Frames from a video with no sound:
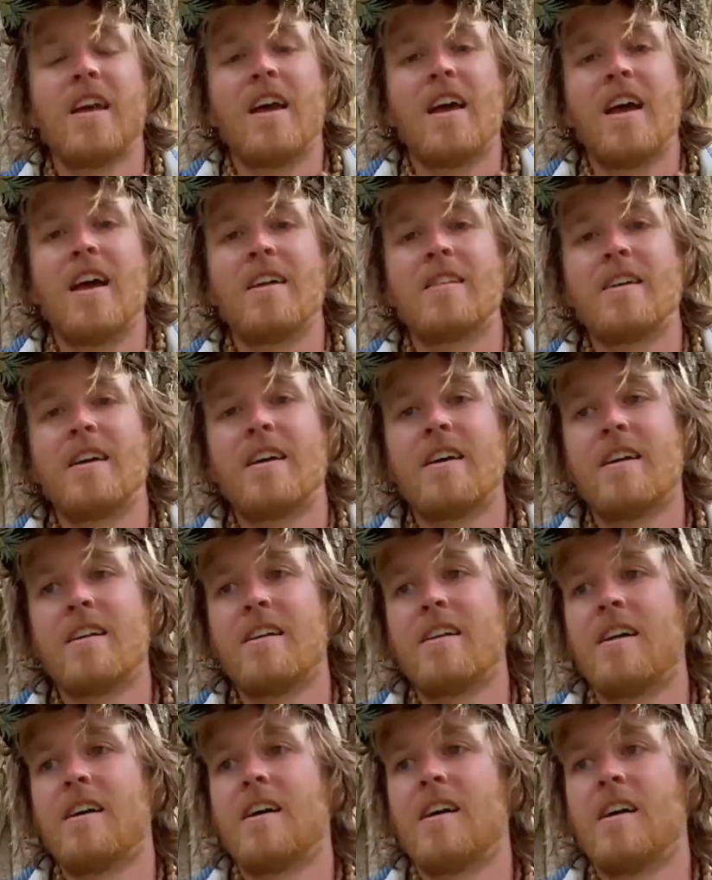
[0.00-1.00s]
And
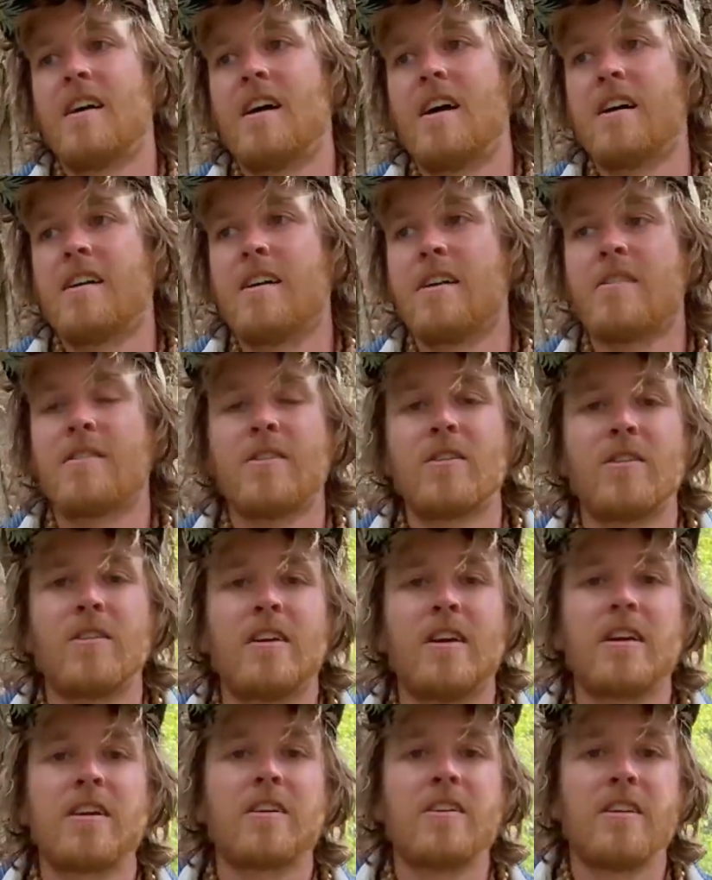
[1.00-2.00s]
then another
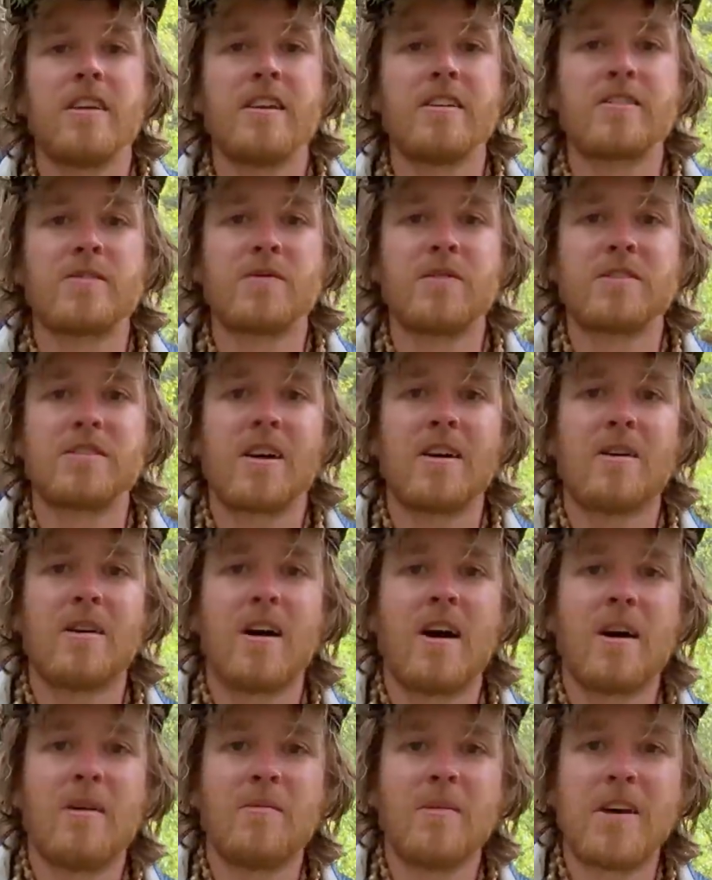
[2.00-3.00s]
incarnation, which
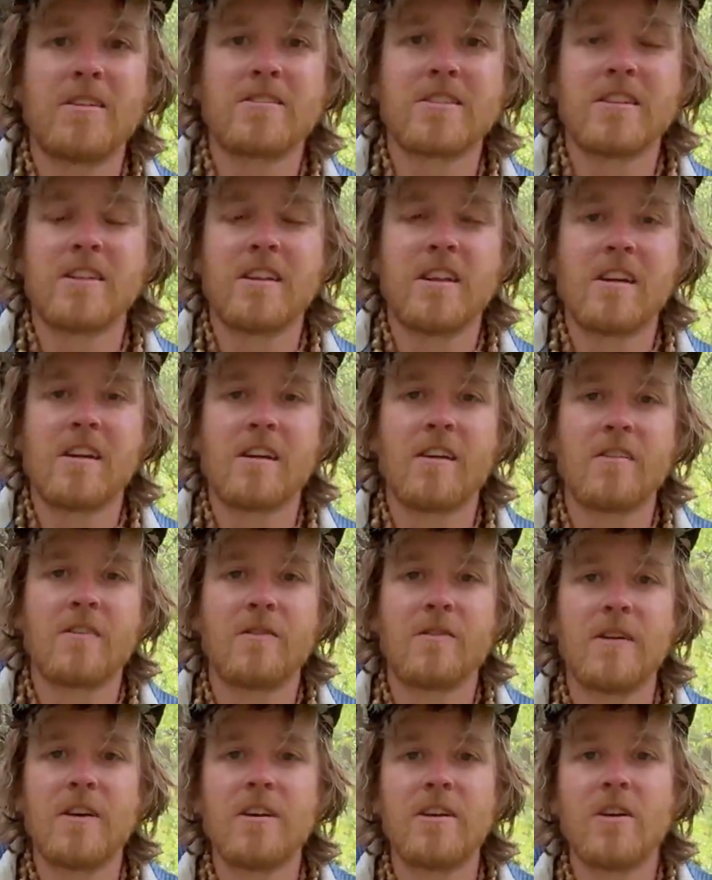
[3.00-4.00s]
I mentioned in another
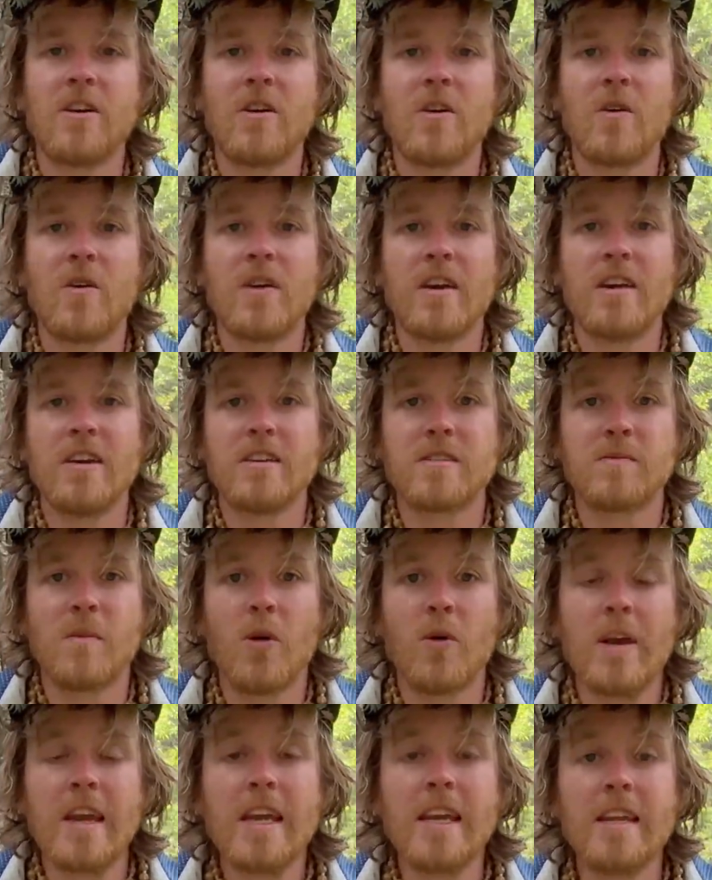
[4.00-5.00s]
video, is
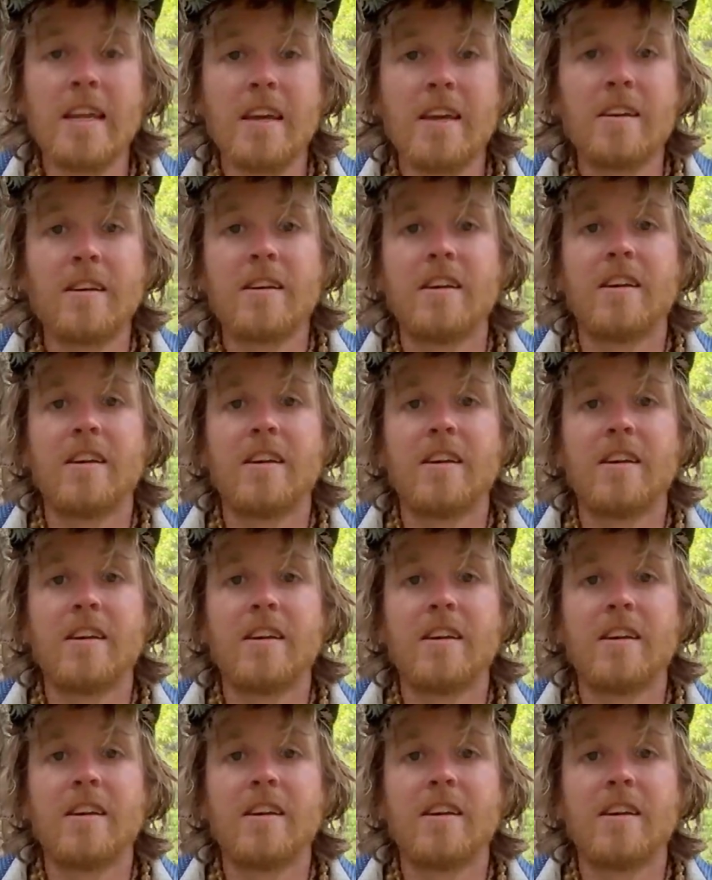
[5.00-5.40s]
Mohini.